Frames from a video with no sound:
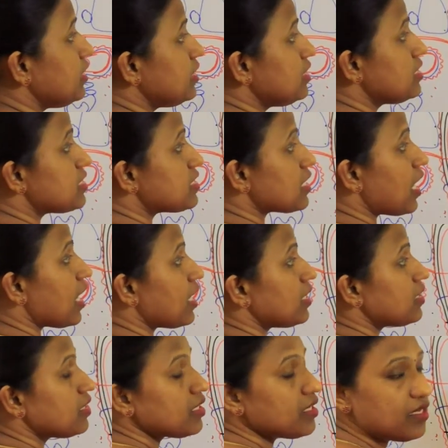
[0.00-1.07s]

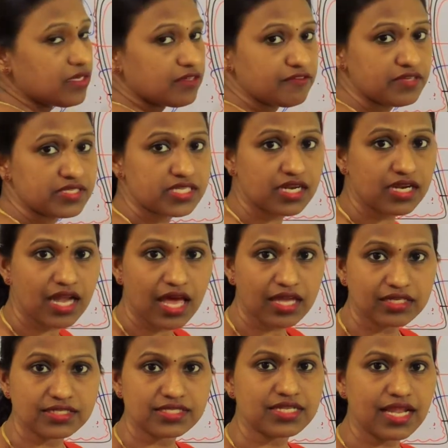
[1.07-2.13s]
inside the visceral
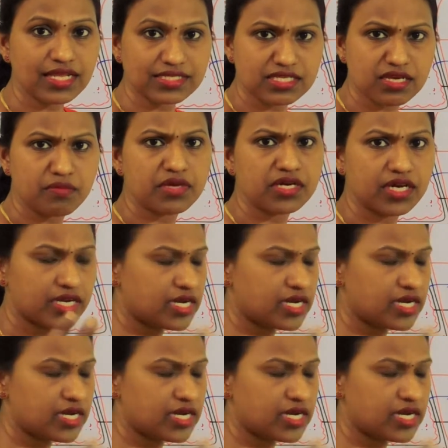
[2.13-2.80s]
organs like stomach or